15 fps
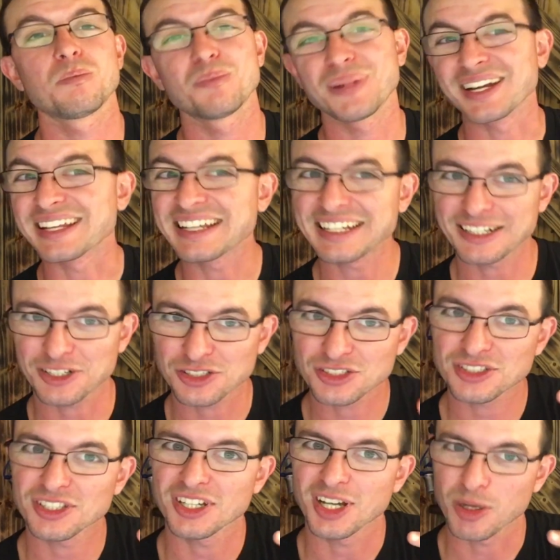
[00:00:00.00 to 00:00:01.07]
But
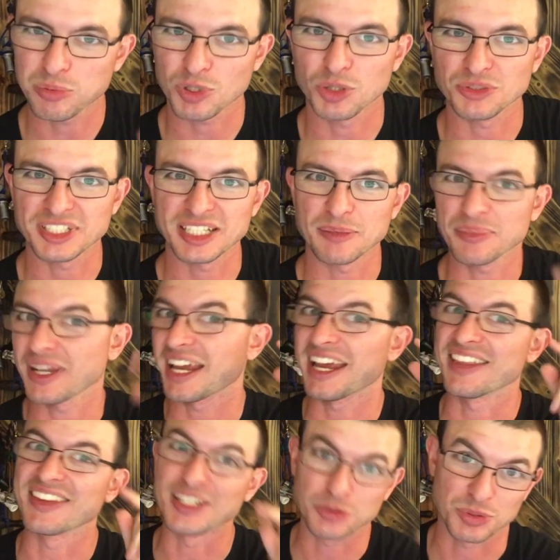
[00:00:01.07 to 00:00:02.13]
here's a pro tip,
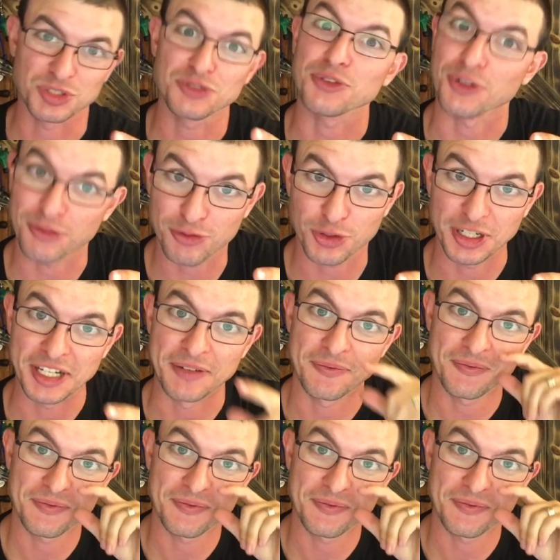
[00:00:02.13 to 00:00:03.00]
and this one's for free.